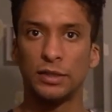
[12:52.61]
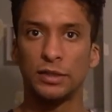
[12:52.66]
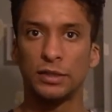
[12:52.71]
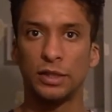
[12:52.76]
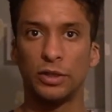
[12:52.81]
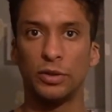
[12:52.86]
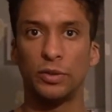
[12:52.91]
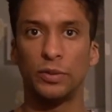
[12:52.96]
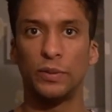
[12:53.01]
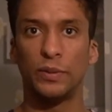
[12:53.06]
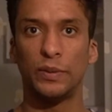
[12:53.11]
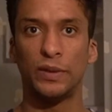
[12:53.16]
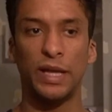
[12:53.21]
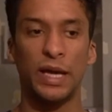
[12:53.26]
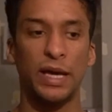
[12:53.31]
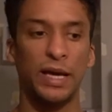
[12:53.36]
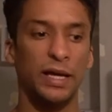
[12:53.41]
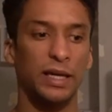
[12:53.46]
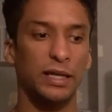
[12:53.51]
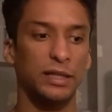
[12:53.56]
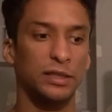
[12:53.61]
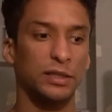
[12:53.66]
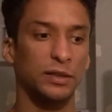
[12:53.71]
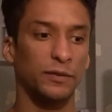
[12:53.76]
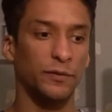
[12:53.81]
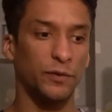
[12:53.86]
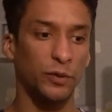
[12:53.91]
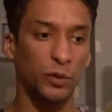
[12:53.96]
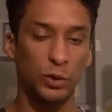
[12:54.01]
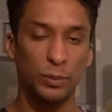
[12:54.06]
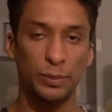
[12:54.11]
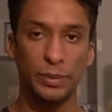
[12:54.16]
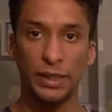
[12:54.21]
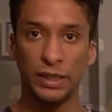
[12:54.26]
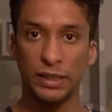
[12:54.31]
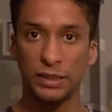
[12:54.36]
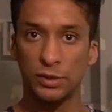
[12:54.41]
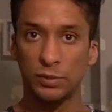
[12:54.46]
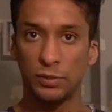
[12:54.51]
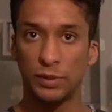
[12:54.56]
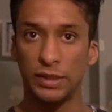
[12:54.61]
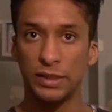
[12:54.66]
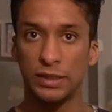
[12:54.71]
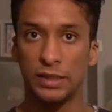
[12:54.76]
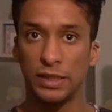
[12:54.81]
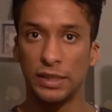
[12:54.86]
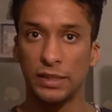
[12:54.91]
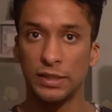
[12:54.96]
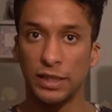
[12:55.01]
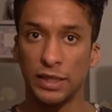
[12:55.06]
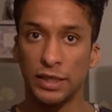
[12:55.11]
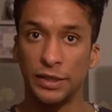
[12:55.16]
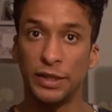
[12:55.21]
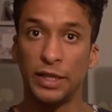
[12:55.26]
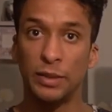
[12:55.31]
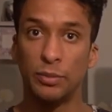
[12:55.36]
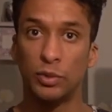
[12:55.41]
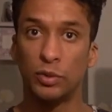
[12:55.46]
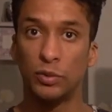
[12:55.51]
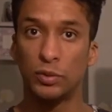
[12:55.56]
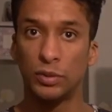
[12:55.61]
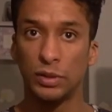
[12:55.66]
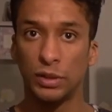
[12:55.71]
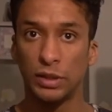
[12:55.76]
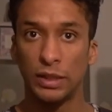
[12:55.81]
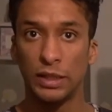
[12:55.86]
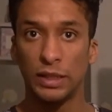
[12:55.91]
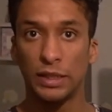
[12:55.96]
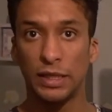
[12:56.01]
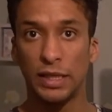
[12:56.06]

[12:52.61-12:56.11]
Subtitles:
So there's 4 bits, which is a nibble.